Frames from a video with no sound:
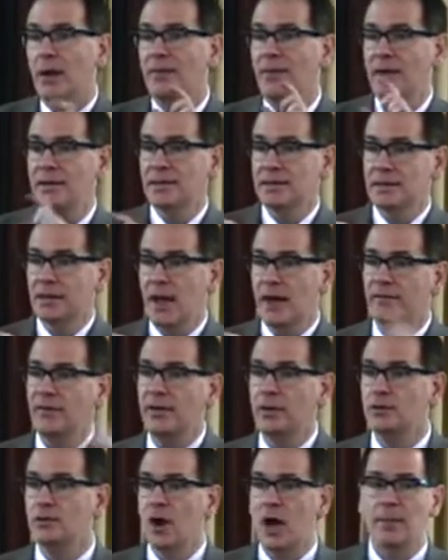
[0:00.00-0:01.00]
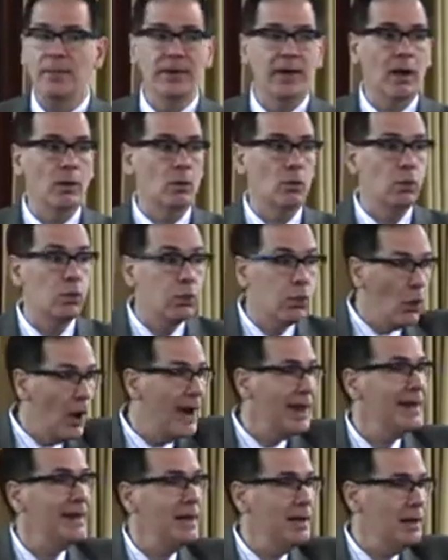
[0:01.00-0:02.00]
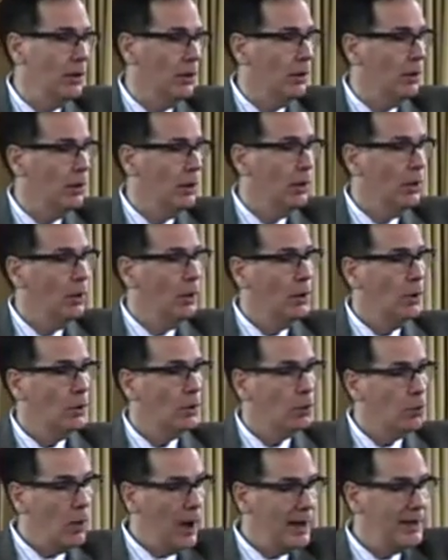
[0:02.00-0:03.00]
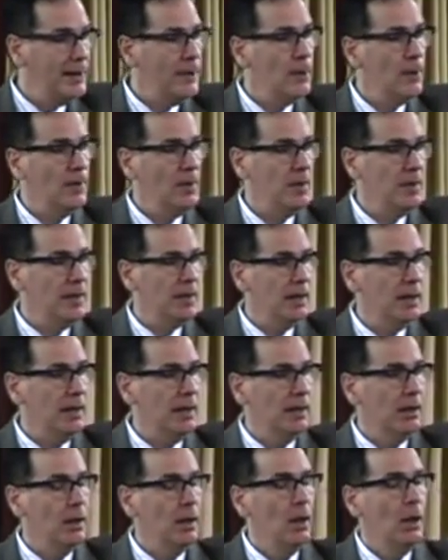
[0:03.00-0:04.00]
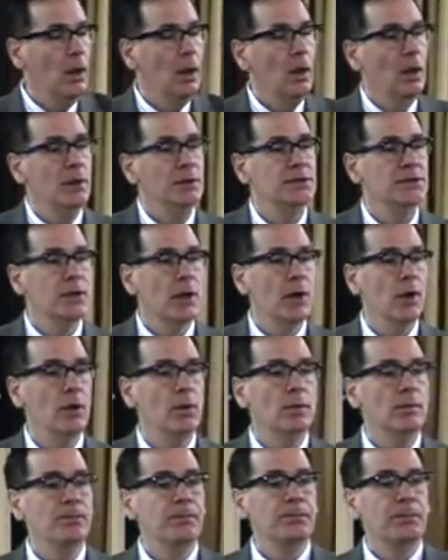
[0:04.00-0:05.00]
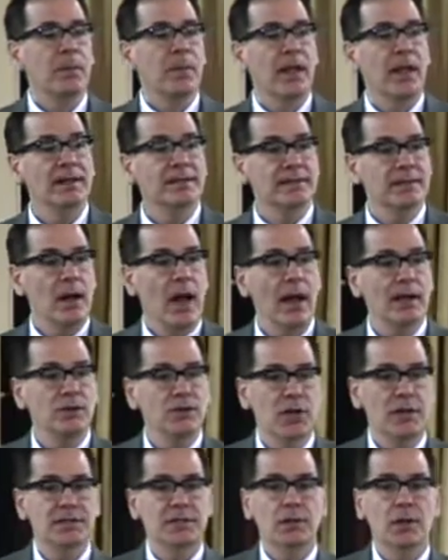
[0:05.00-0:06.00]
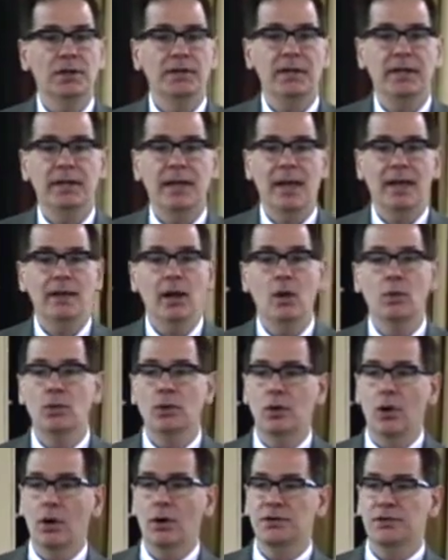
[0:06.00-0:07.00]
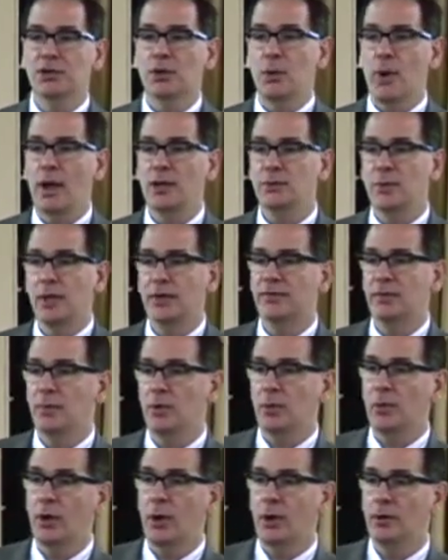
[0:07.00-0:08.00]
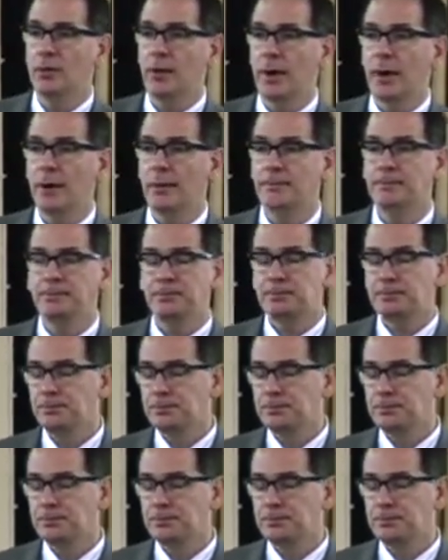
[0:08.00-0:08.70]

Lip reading: And they discovered they're dropping out right here at the beginning. So it's not just looking at, oh, Carson graduated from your program,